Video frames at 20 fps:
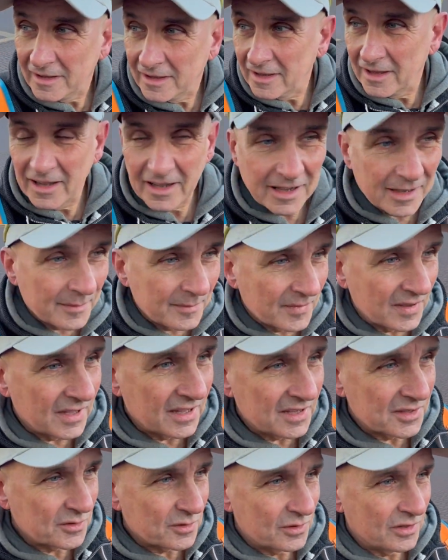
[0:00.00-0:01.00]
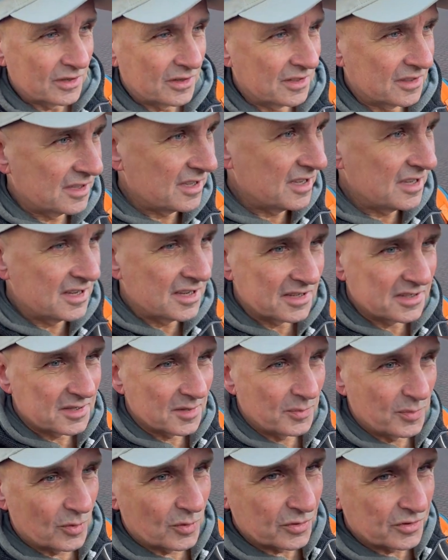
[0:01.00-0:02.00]
Let's go and look at the
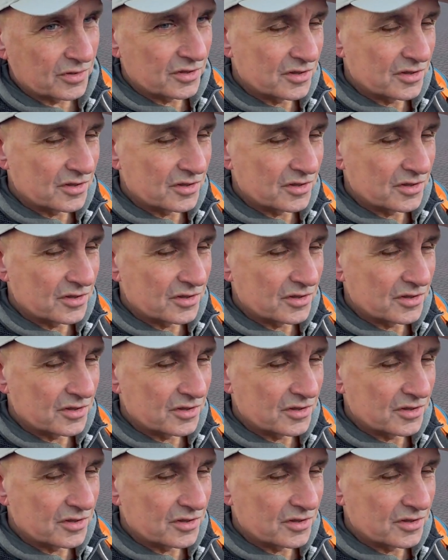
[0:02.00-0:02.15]
supporter